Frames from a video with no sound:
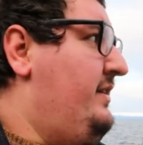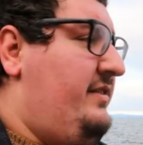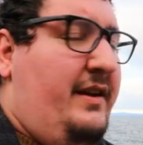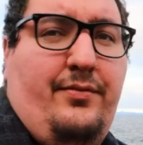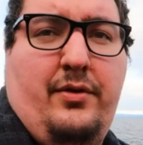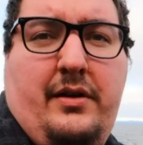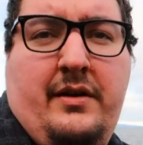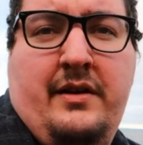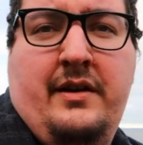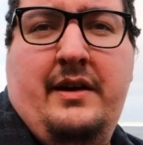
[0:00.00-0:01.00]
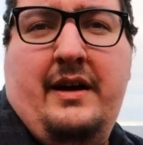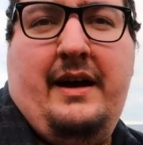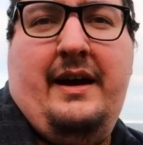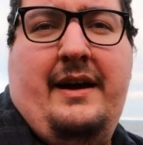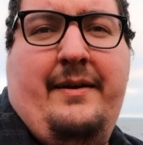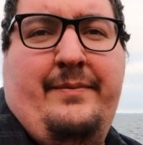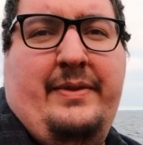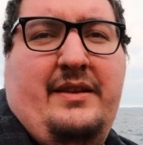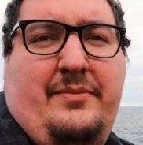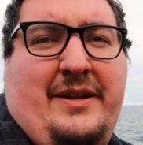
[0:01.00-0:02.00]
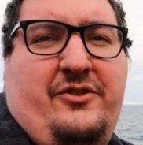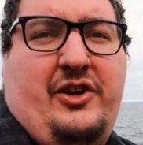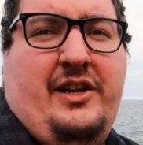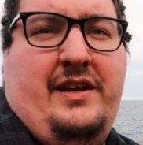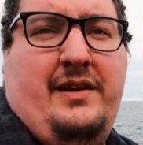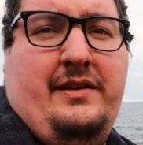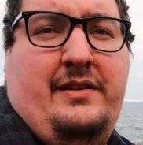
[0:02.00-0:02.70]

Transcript: seafront. It's a bit chilly,